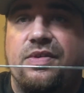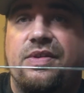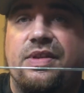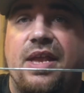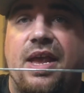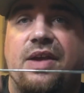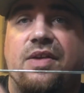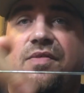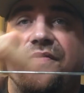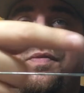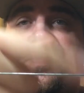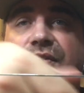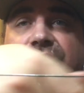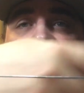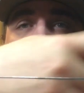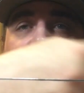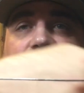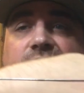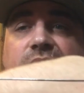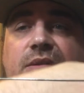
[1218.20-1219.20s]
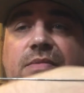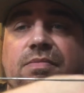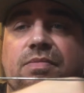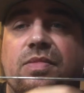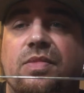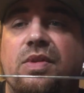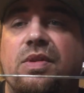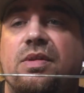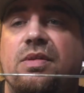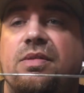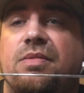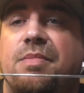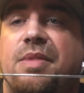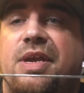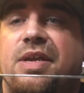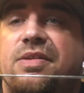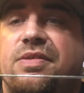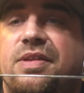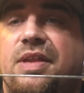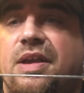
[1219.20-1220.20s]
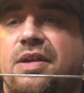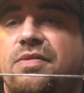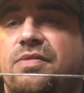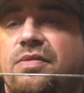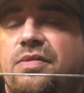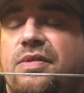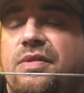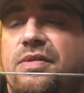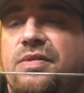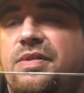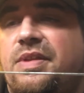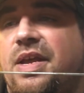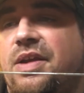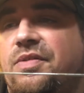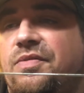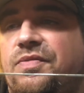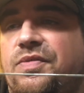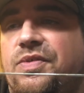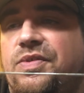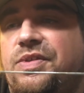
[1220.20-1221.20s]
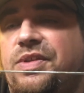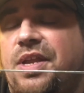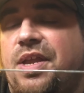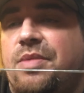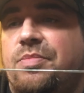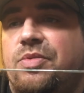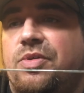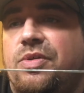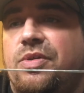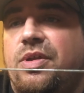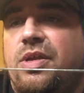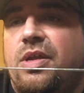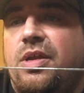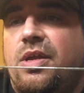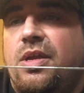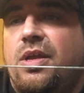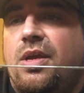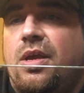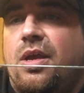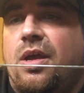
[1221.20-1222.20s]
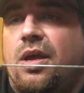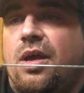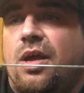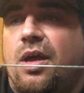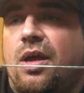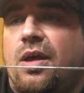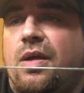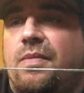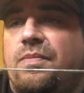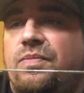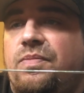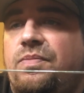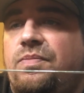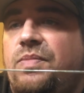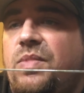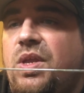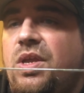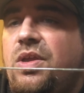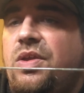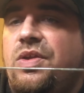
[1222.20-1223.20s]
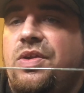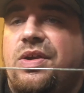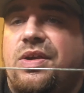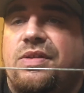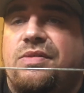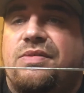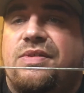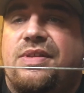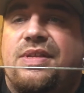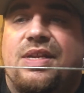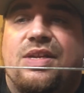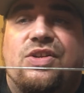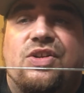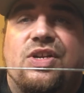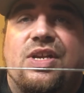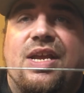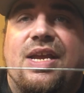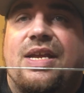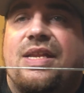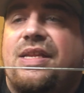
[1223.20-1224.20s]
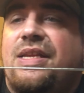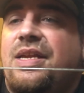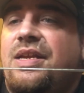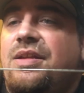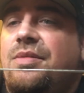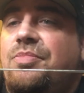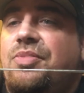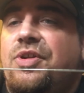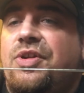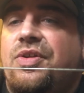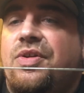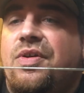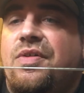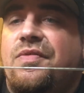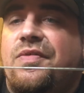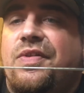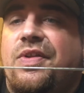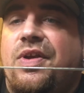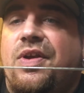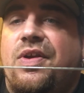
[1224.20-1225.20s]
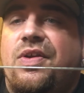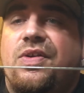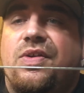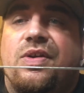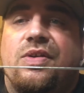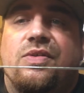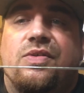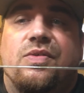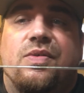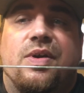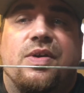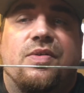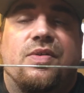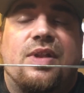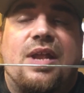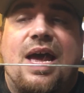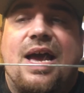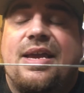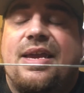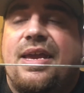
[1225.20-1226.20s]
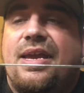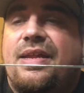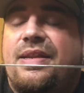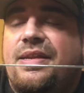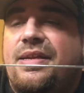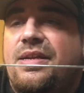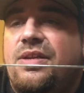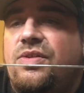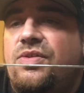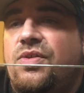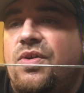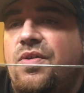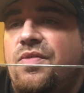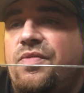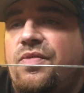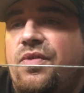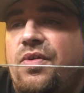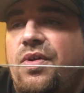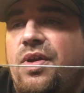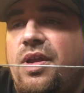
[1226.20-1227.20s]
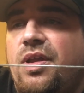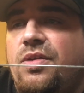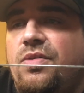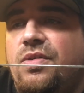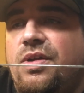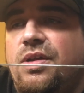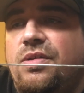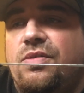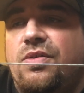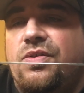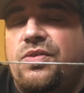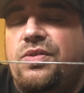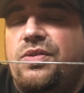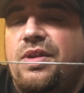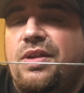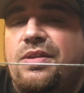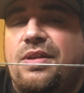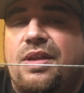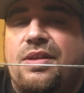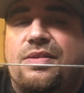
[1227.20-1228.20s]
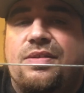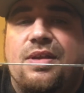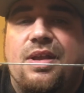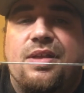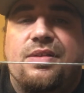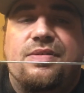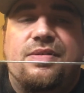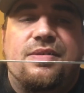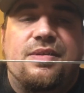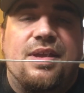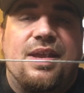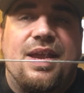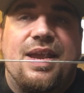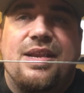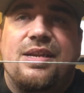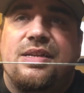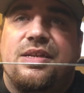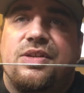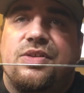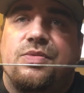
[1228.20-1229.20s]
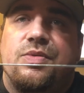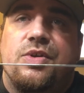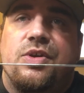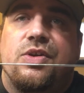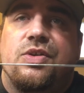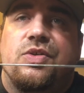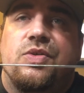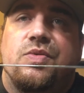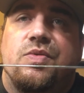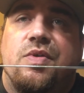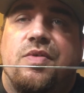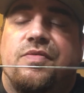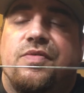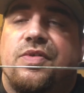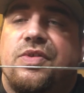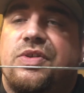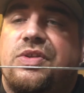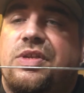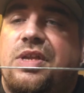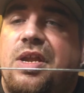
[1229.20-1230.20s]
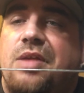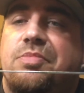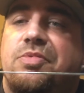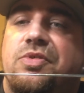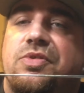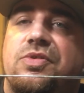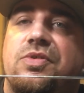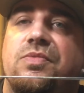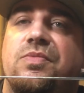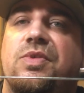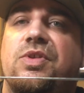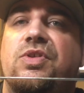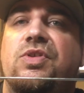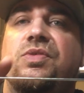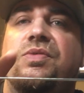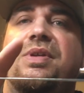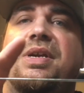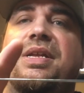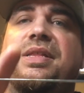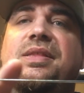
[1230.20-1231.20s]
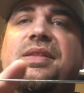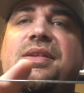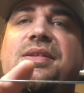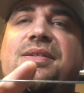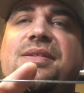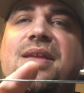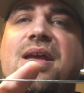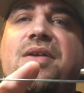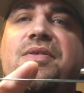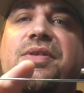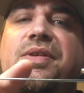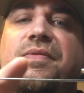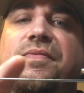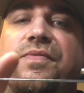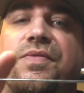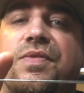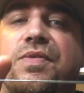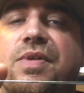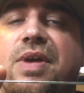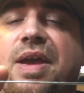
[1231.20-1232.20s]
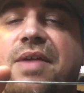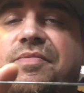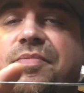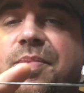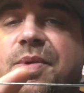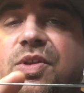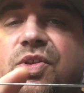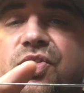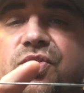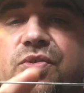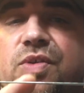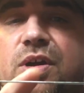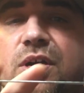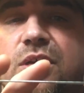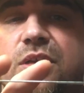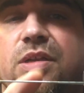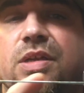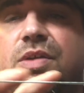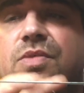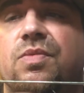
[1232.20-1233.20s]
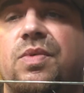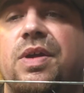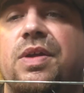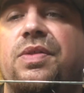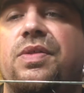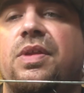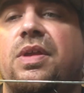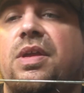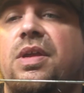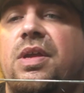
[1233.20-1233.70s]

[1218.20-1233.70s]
stagger fuse them, make a staggered fuse staple. Um, you could stitch an alien and put it over there. You can do interlock aliens over it. You can just it's endless what you can do over a staple. So once you get this down, if you have been struggling with